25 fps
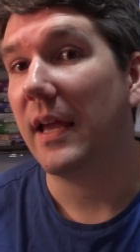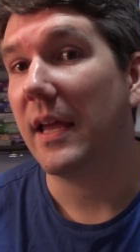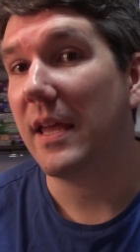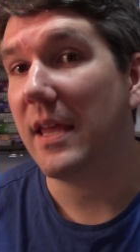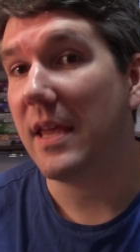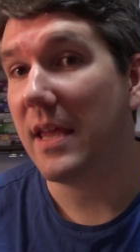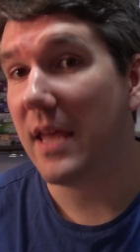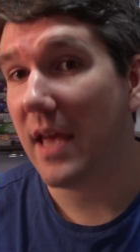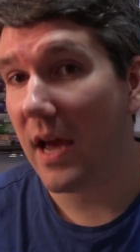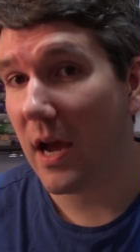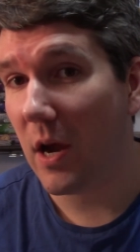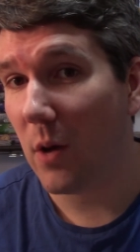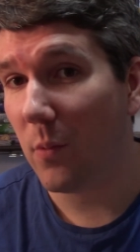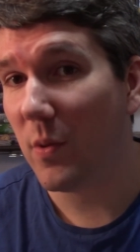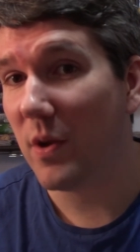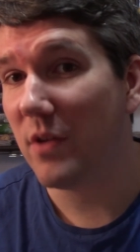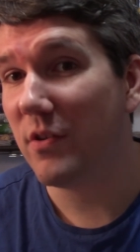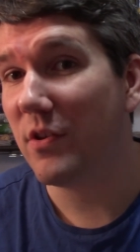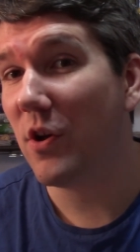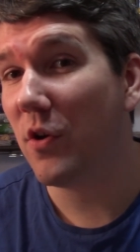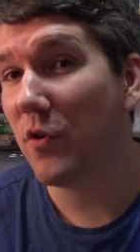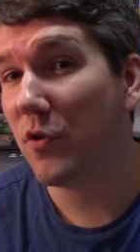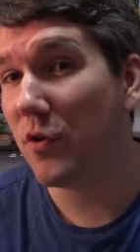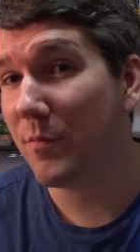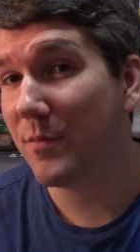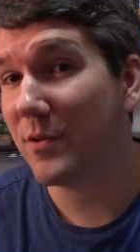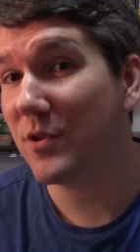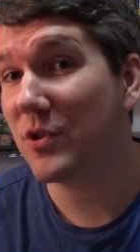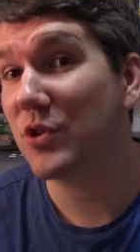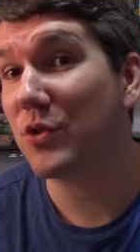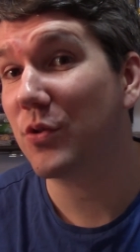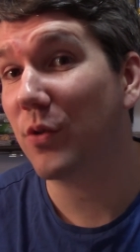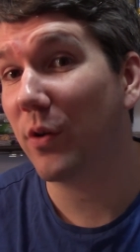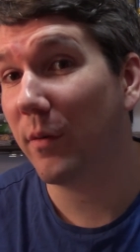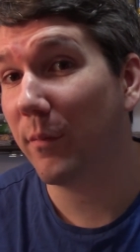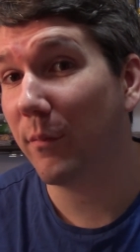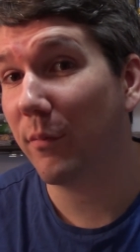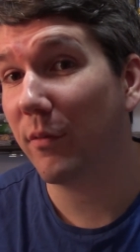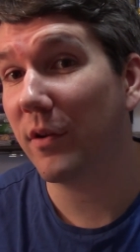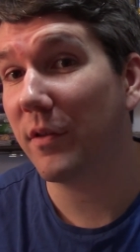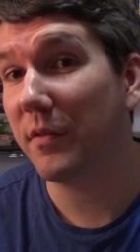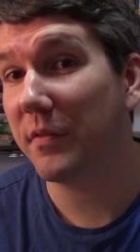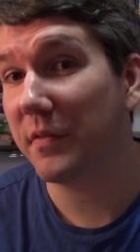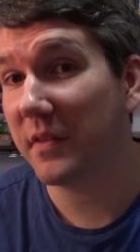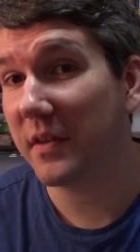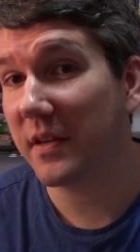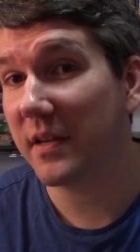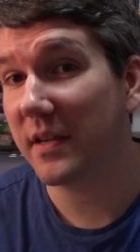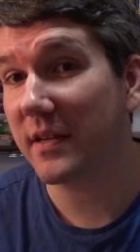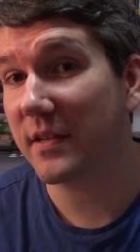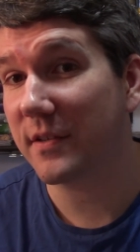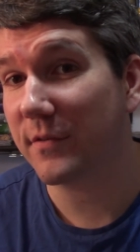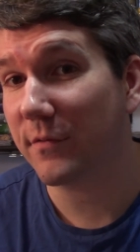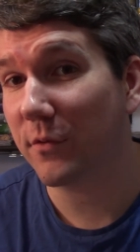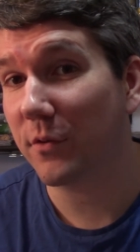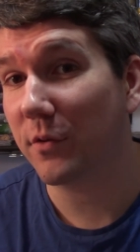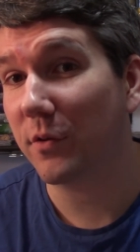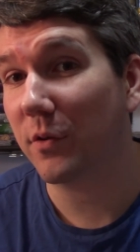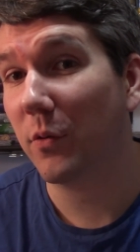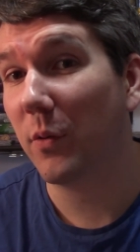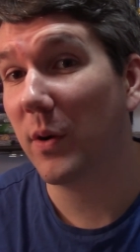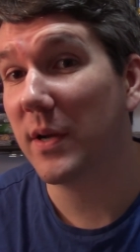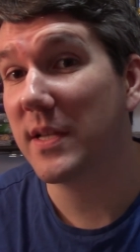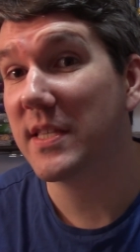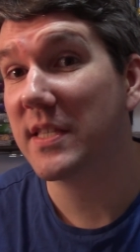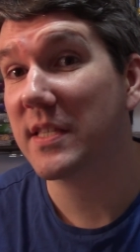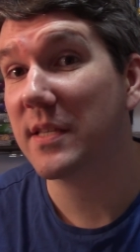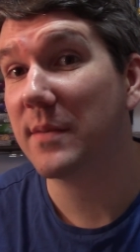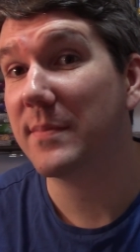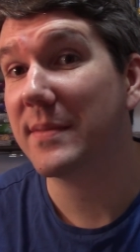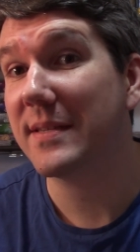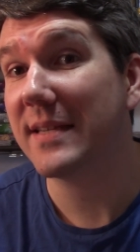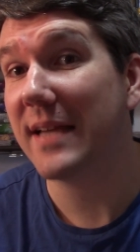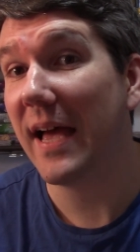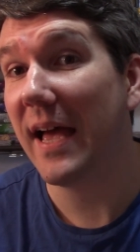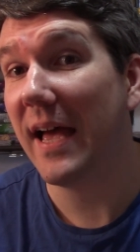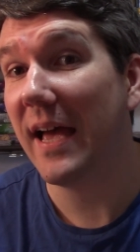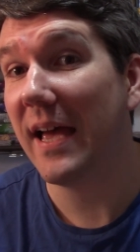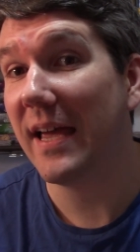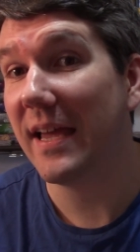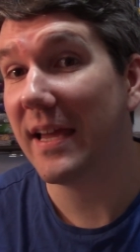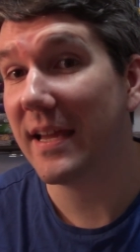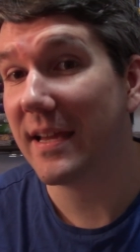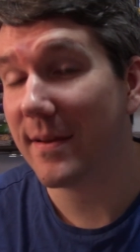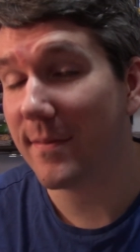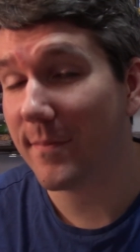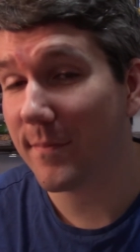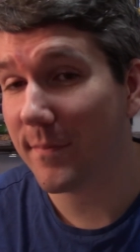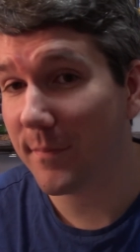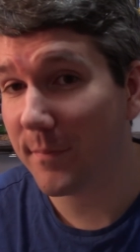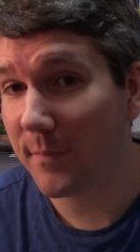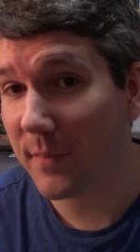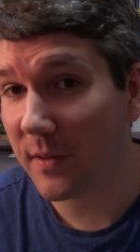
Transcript: yeah, we know you've been short printing things for quite some time,